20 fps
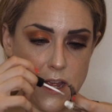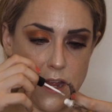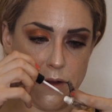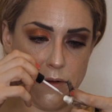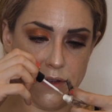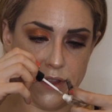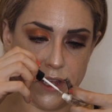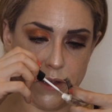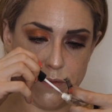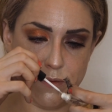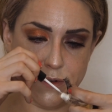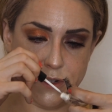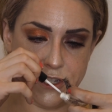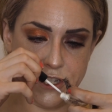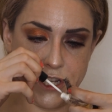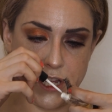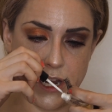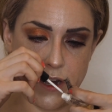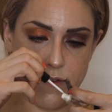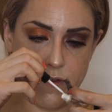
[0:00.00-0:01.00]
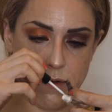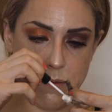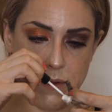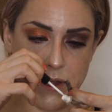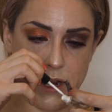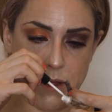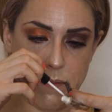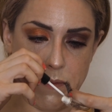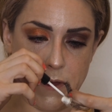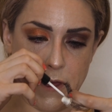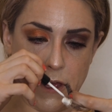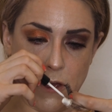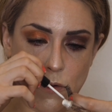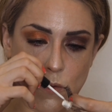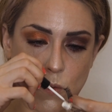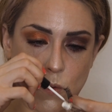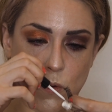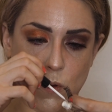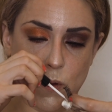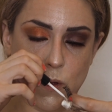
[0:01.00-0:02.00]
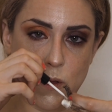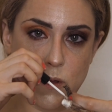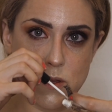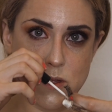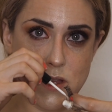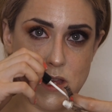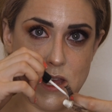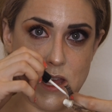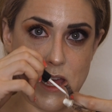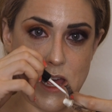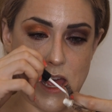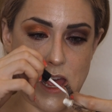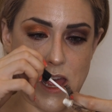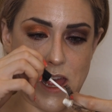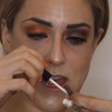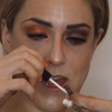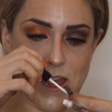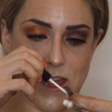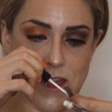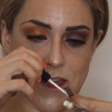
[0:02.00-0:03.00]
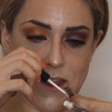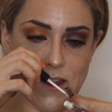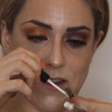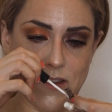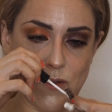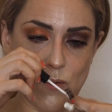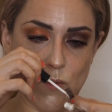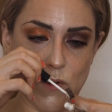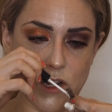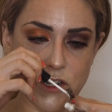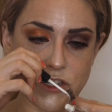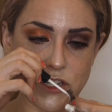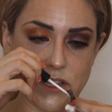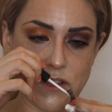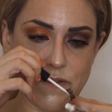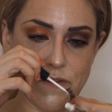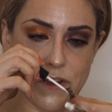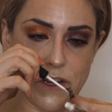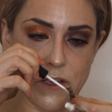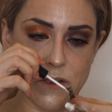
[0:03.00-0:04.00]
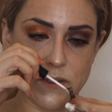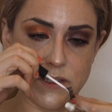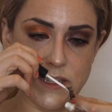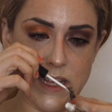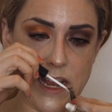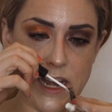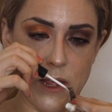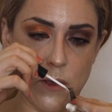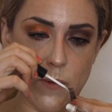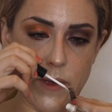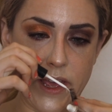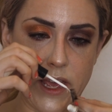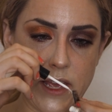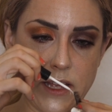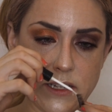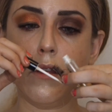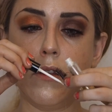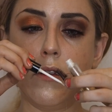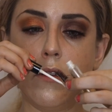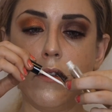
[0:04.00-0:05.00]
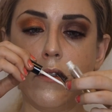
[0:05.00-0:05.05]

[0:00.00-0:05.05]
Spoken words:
I really appreciate everybody being cool and watching the videos anyway.